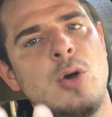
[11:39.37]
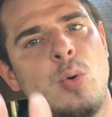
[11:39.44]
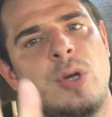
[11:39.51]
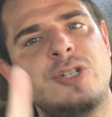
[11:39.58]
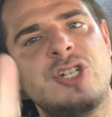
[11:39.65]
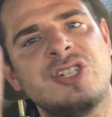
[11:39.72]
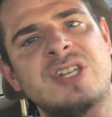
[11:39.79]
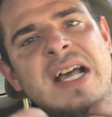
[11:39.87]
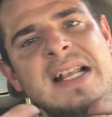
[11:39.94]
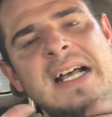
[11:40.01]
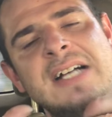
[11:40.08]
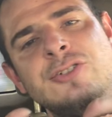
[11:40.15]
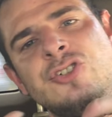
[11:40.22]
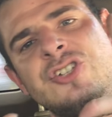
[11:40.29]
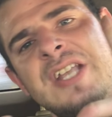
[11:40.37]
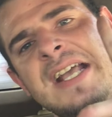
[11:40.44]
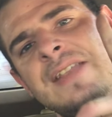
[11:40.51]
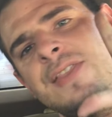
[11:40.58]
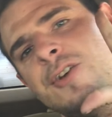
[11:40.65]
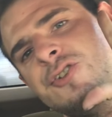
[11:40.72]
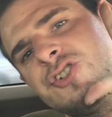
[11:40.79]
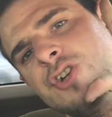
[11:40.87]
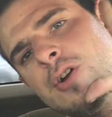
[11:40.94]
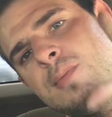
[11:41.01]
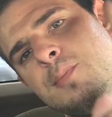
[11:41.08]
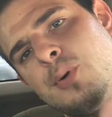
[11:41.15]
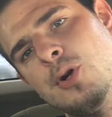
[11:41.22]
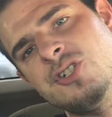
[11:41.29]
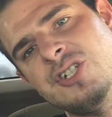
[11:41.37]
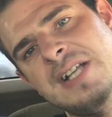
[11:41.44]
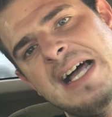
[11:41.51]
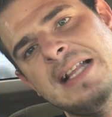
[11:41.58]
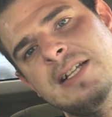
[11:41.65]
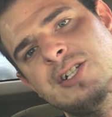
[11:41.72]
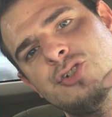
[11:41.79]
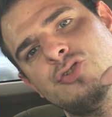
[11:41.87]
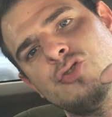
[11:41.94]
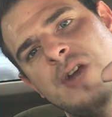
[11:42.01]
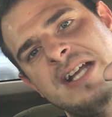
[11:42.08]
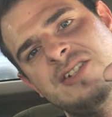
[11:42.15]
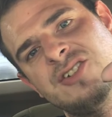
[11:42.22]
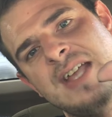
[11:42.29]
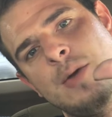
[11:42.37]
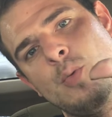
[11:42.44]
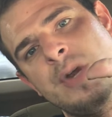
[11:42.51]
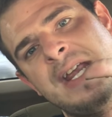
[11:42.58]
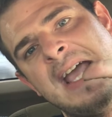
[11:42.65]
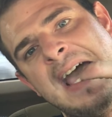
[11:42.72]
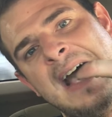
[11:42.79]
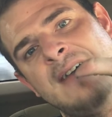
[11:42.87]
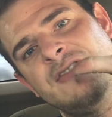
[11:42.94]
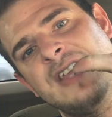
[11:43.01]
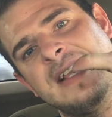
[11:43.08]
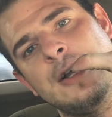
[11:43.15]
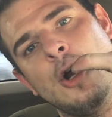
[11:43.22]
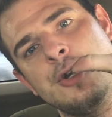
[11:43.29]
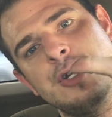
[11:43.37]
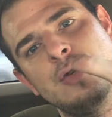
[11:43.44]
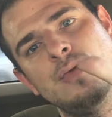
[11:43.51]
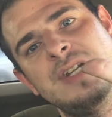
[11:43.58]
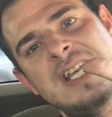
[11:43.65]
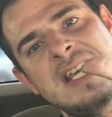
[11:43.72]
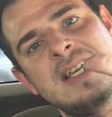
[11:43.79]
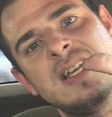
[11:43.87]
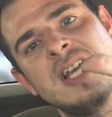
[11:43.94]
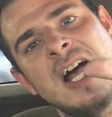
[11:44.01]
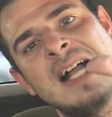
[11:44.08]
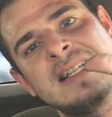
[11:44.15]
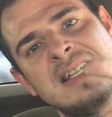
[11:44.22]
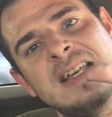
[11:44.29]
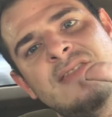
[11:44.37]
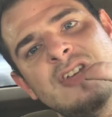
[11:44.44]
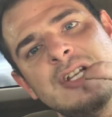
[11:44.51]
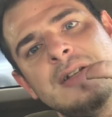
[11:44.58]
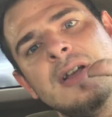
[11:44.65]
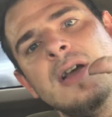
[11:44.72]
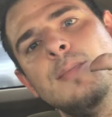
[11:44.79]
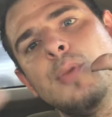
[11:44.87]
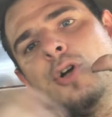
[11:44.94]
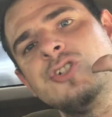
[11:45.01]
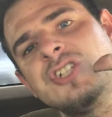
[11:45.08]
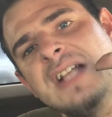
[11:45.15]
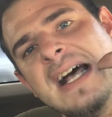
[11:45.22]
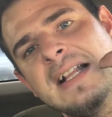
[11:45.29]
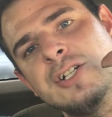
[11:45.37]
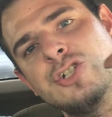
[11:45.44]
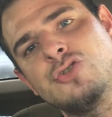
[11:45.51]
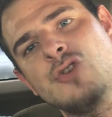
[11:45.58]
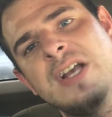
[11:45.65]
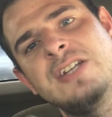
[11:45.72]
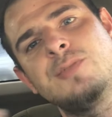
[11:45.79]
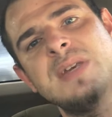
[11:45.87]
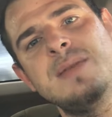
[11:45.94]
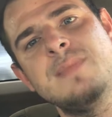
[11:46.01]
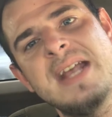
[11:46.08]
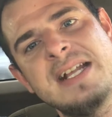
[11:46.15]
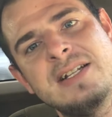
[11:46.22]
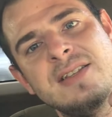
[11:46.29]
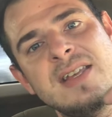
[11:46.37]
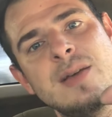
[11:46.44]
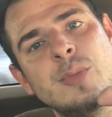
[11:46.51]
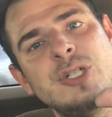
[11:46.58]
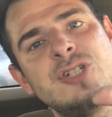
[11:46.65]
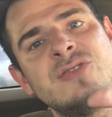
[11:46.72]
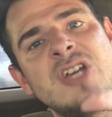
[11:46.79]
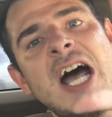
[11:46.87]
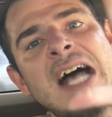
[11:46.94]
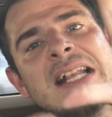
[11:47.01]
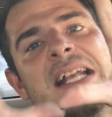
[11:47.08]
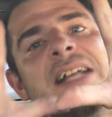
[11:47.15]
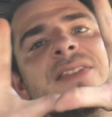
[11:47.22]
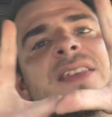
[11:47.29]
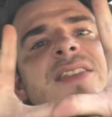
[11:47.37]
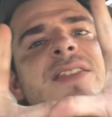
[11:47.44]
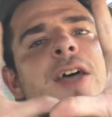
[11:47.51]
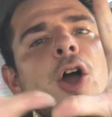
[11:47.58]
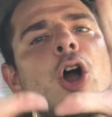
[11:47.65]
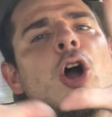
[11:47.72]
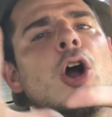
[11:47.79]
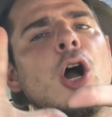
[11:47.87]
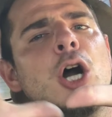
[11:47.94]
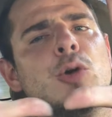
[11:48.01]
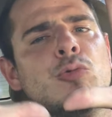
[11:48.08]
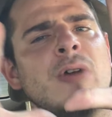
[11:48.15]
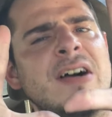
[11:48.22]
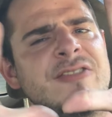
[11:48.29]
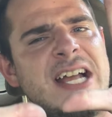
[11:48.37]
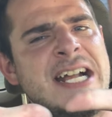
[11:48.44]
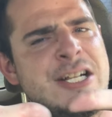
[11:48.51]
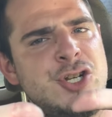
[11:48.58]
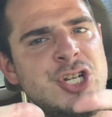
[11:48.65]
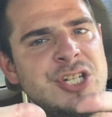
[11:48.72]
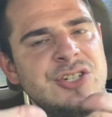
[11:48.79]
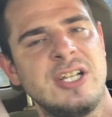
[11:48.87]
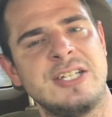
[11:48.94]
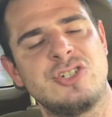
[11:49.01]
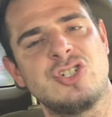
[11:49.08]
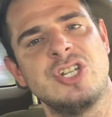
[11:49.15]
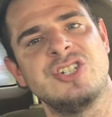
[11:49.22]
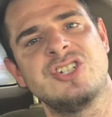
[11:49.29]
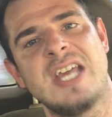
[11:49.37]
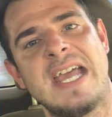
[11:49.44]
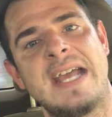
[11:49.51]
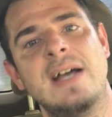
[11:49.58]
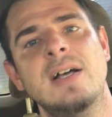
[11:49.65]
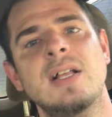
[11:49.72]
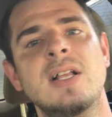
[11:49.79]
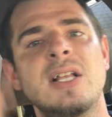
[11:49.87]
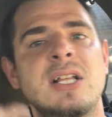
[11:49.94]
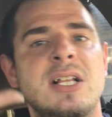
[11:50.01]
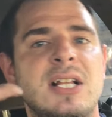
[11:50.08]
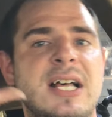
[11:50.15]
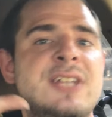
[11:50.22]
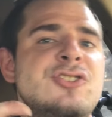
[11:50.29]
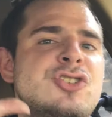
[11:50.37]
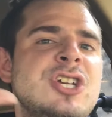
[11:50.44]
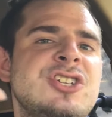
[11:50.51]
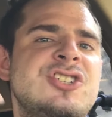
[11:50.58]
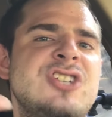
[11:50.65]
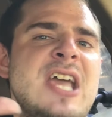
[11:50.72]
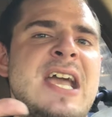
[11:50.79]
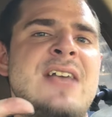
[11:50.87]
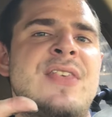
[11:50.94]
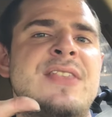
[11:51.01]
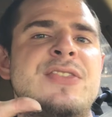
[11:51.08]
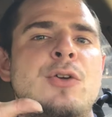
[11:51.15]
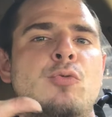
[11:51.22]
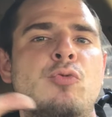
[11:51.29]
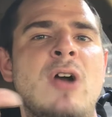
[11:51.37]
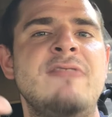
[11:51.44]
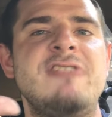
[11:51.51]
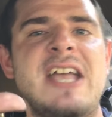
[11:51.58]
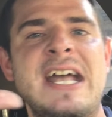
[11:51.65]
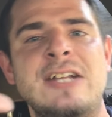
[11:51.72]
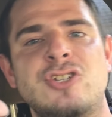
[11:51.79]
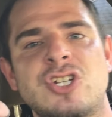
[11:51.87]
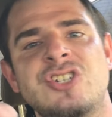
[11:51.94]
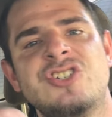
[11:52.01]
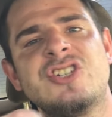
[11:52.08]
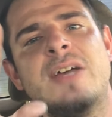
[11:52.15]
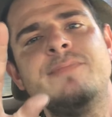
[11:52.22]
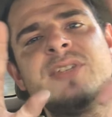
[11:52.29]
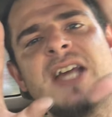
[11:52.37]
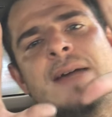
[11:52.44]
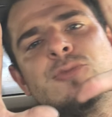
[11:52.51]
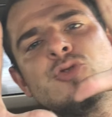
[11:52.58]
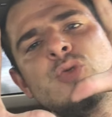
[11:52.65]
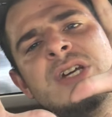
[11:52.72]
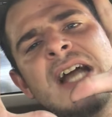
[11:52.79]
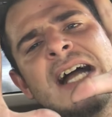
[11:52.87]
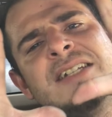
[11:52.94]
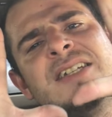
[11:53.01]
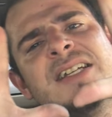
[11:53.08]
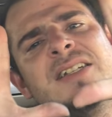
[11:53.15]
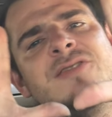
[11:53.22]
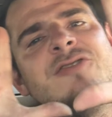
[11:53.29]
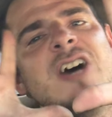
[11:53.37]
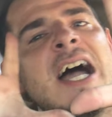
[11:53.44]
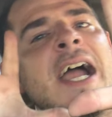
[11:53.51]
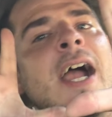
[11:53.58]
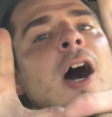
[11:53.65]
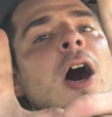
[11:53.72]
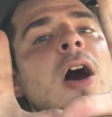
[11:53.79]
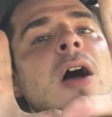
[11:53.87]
we just got to understand there's certain personality traits that we have that are unique, God-given personality traits being made in the image of God. And then there are our rough edges, let's just say. Let's just say that the rough edges, sometimes we identify